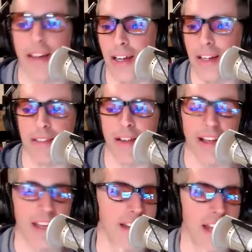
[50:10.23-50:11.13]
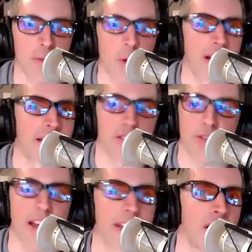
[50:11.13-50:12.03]
Yeah. And again, N one,
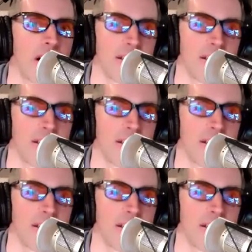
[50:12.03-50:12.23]
try it all.